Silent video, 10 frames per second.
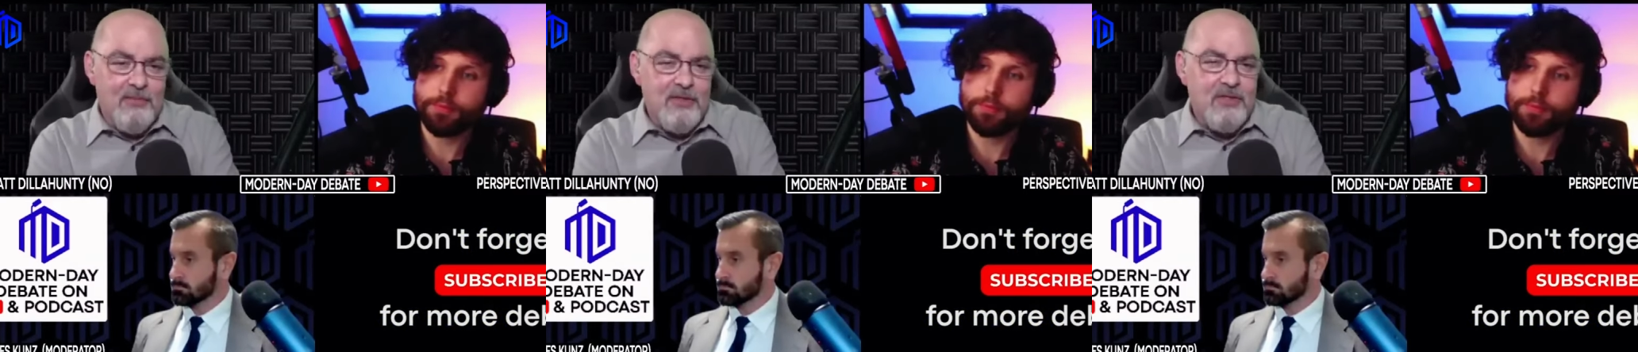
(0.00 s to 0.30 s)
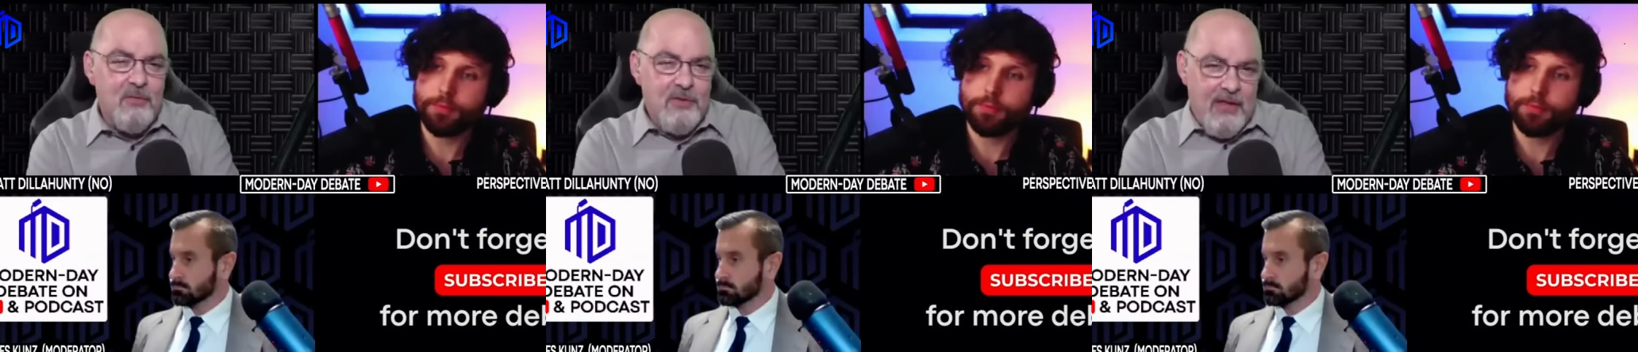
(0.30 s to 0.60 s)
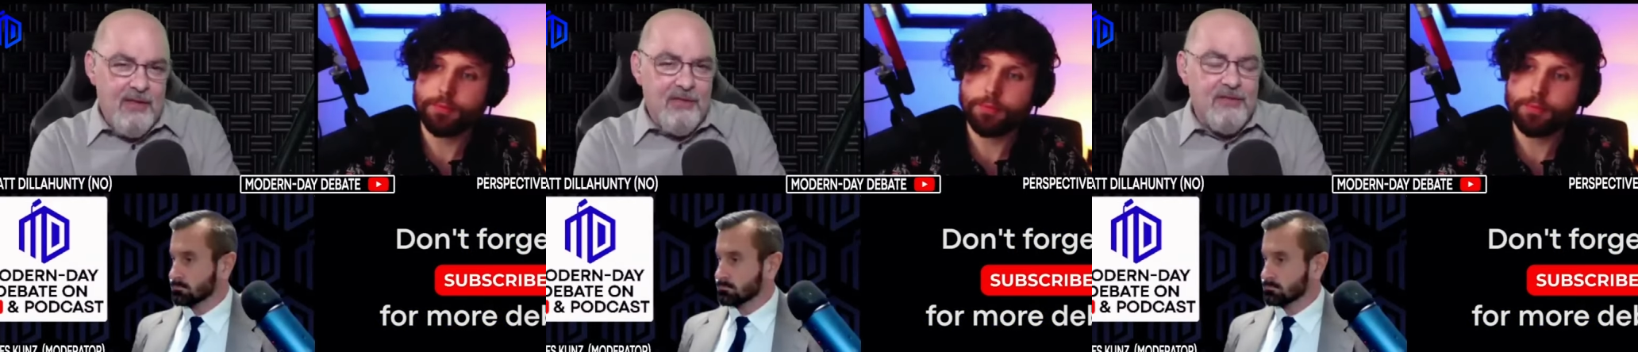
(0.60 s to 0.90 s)
Speaker 1: So, would they
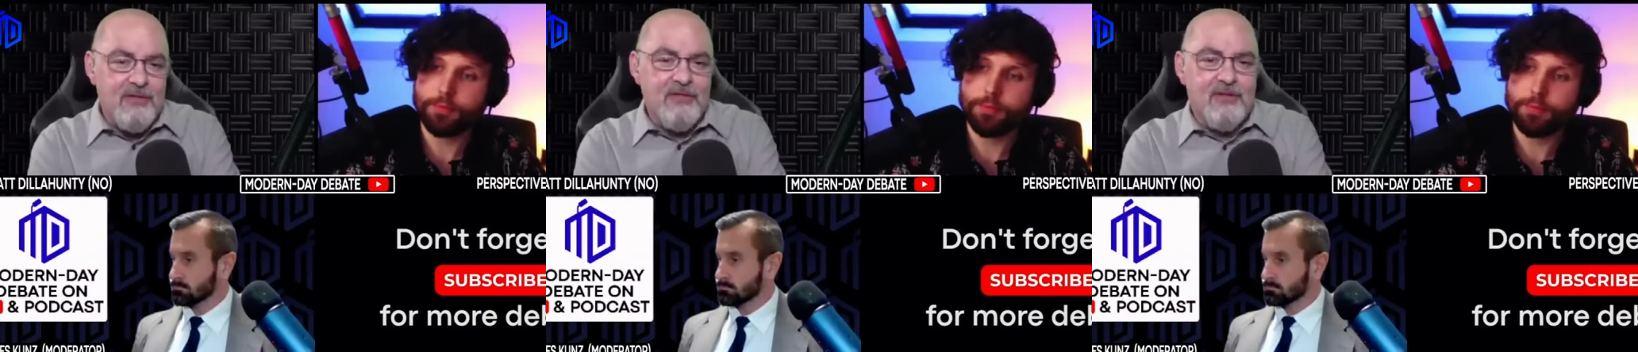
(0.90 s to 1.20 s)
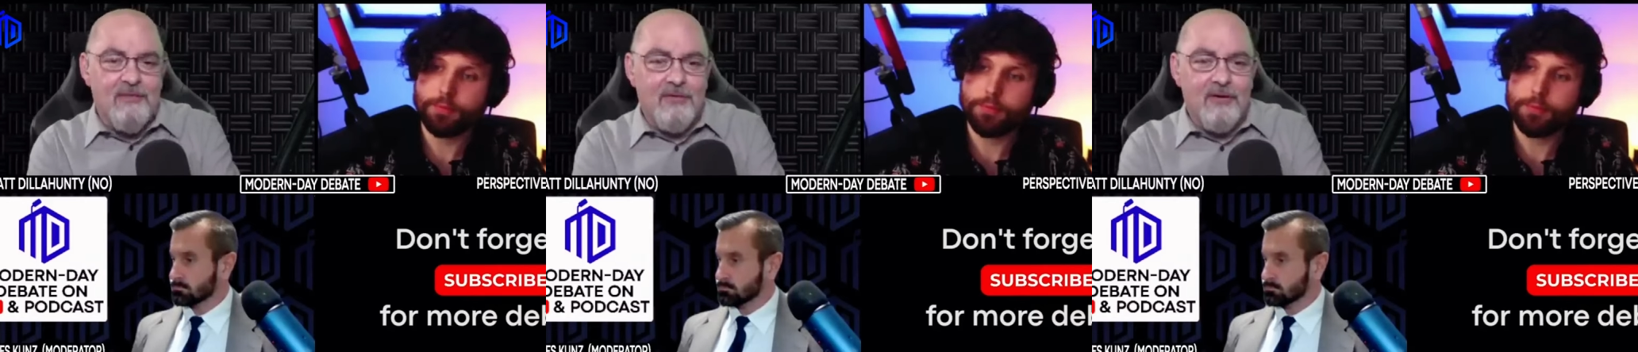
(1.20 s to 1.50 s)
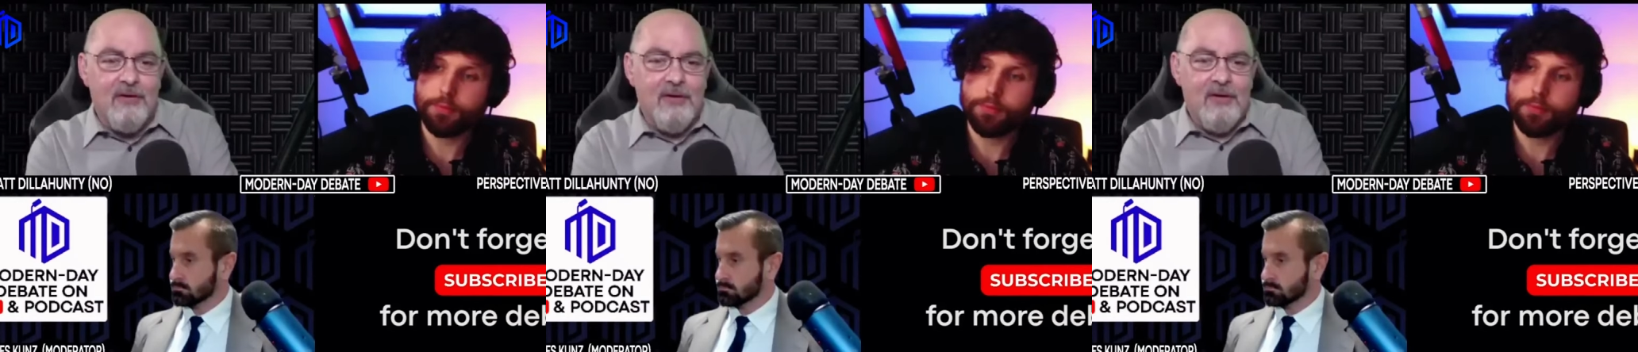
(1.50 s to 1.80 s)
then discover
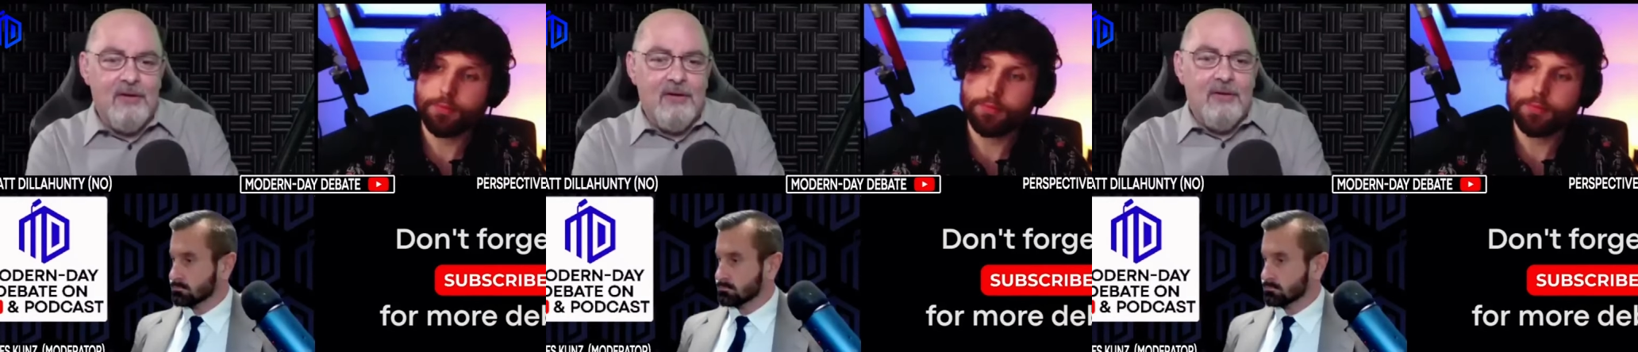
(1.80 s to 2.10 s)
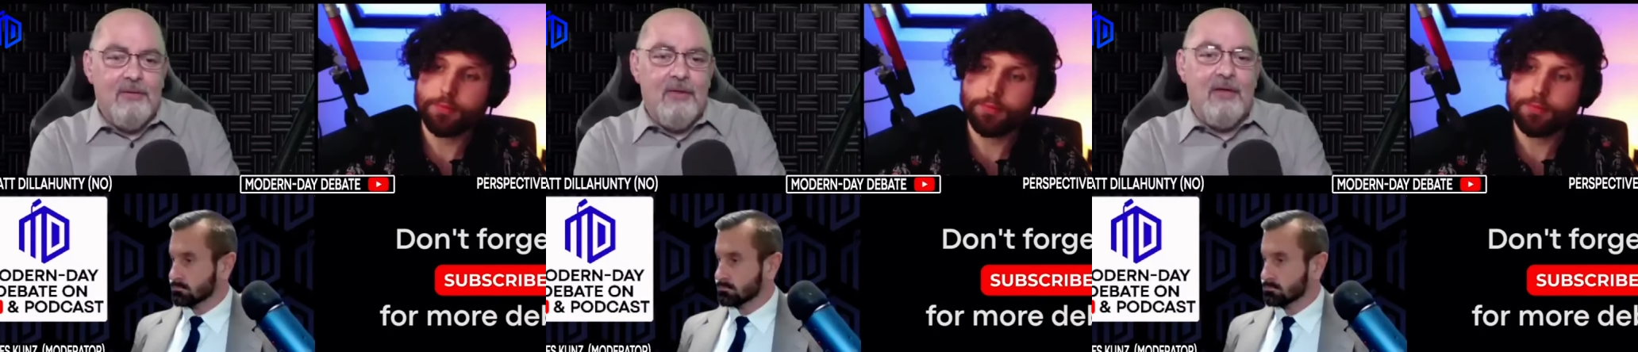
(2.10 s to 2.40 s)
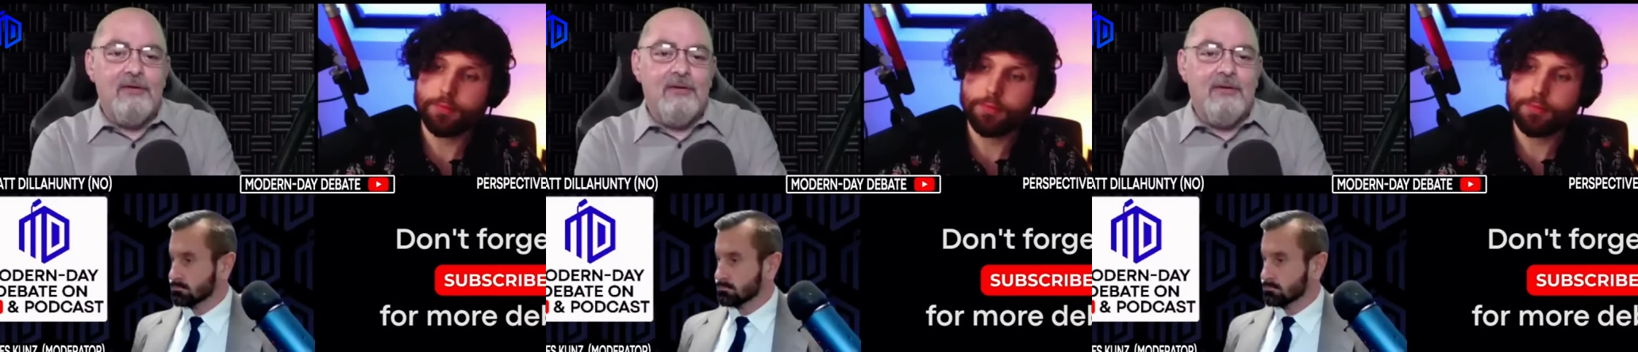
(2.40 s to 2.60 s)
that